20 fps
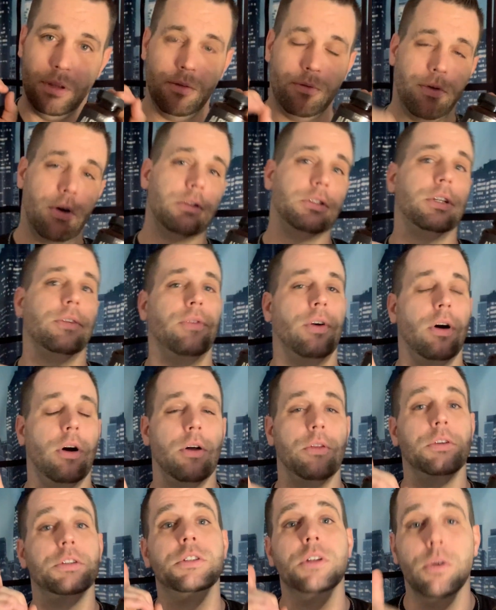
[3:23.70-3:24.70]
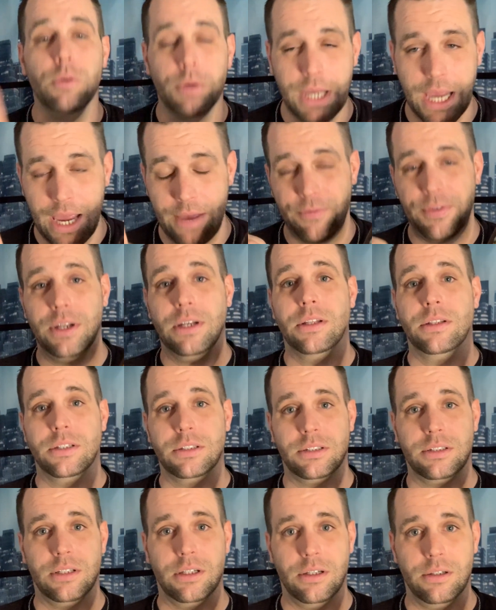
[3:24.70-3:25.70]
First of all, there's no caffeine in
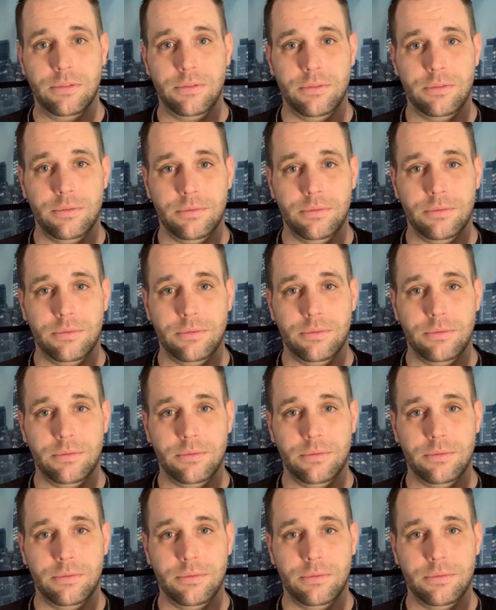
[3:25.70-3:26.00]
this stuff.